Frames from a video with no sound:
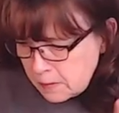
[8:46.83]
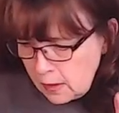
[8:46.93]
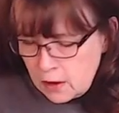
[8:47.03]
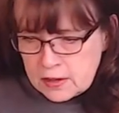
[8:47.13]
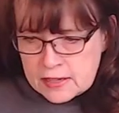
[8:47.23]

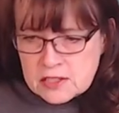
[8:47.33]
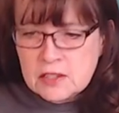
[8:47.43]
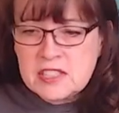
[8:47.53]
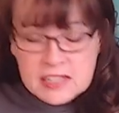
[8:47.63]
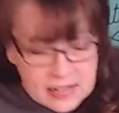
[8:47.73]
Okay, so
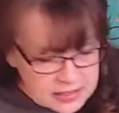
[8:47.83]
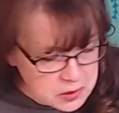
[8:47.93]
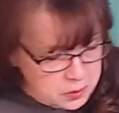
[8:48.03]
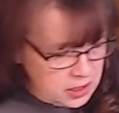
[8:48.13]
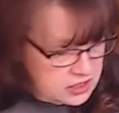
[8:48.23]
tonight's
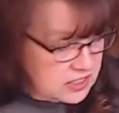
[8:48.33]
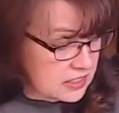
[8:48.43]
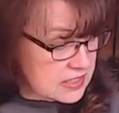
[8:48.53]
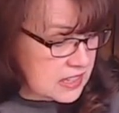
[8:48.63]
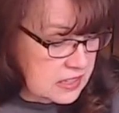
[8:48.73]
project.
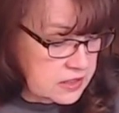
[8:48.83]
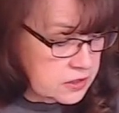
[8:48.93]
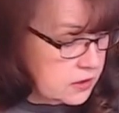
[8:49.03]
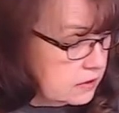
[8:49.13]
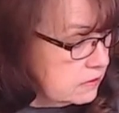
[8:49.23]
Let's get into
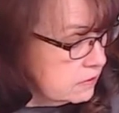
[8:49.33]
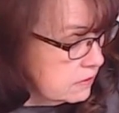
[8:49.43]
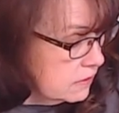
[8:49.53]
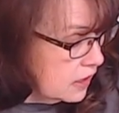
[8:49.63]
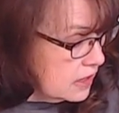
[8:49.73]
it.
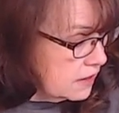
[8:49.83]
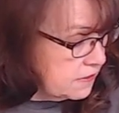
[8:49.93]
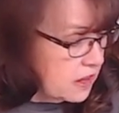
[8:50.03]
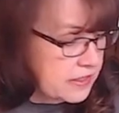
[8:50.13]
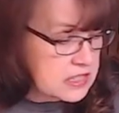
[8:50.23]
Enough
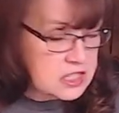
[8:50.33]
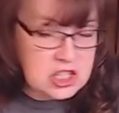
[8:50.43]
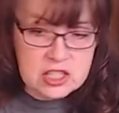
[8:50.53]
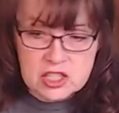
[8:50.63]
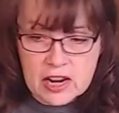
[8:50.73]
all this
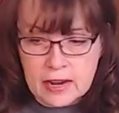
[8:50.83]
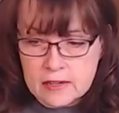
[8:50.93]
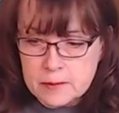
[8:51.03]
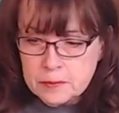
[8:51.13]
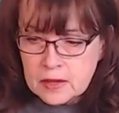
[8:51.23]
chit chat.
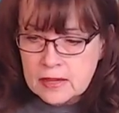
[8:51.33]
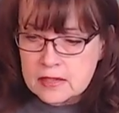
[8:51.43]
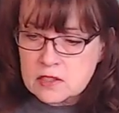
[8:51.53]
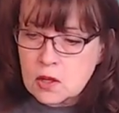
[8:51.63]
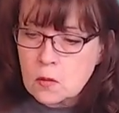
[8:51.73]
Okay,
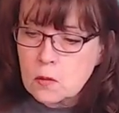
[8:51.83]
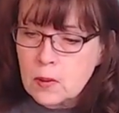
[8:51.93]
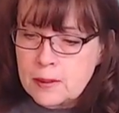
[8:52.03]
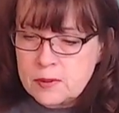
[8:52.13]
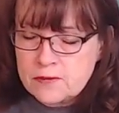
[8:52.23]
so
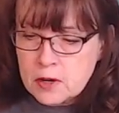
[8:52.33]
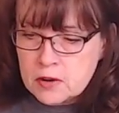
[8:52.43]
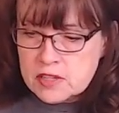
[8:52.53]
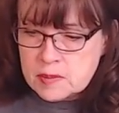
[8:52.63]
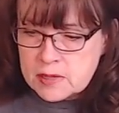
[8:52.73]
right before
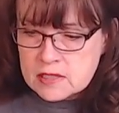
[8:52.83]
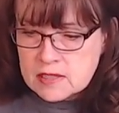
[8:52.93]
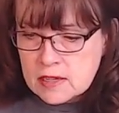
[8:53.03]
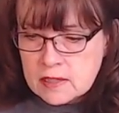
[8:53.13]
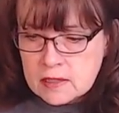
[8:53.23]
Christmas,
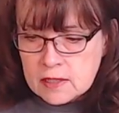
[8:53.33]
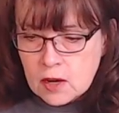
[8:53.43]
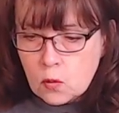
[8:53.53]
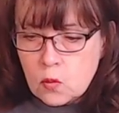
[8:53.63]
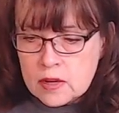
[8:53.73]

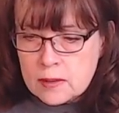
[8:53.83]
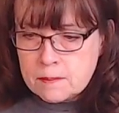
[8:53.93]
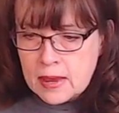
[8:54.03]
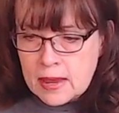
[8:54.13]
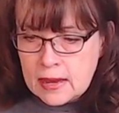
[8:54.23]
we
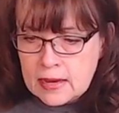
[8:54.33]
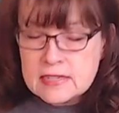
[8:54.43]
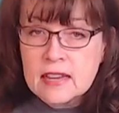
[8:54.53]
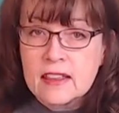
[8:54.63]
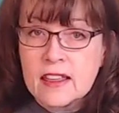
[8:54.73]

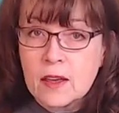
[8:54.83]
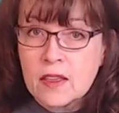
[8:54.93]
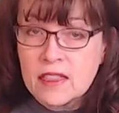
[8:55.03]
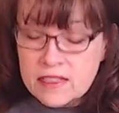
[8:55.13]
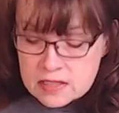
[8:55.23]
made
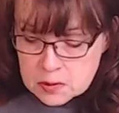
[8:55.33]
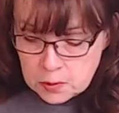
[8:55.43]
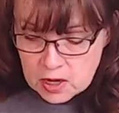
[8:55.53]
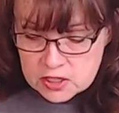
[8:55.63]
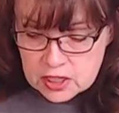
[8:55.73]
this
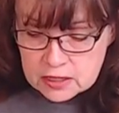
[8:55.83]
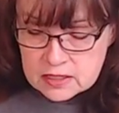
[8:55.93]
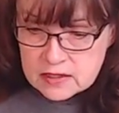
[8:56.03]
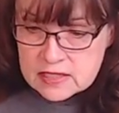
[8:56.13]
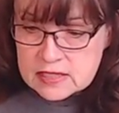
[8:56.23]
project.
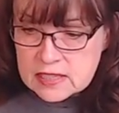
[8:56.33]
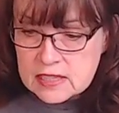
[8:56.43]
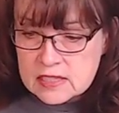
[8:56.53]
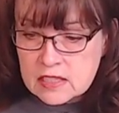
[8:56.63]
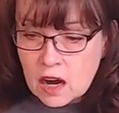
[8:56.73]
This
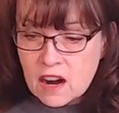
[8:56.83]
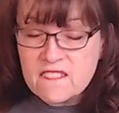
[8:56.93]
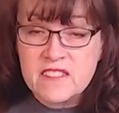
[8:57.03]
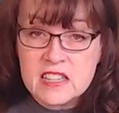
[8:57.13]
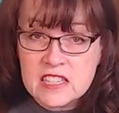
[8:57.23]
is our
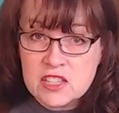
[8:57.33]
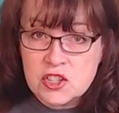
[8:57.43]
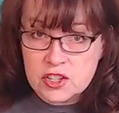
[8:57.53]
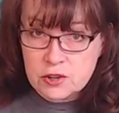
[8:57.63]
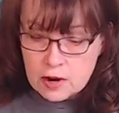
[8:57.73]

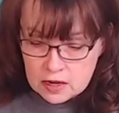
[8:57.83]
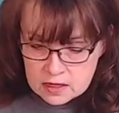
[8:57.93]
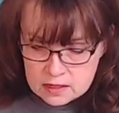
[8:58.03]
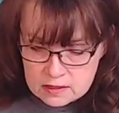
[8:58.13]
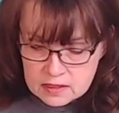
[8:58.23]
vintage truck
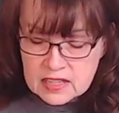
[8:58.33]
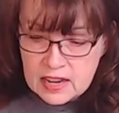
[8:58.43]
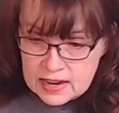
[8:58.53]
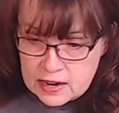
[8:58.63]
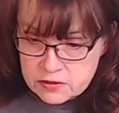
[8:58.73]

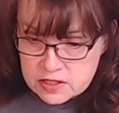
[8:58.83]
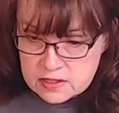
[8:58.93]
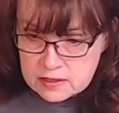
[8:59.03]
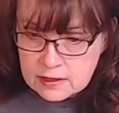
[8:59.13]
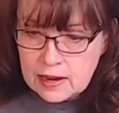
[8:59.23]

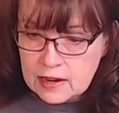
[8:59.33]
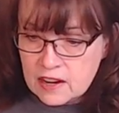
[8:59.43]
cutouts and our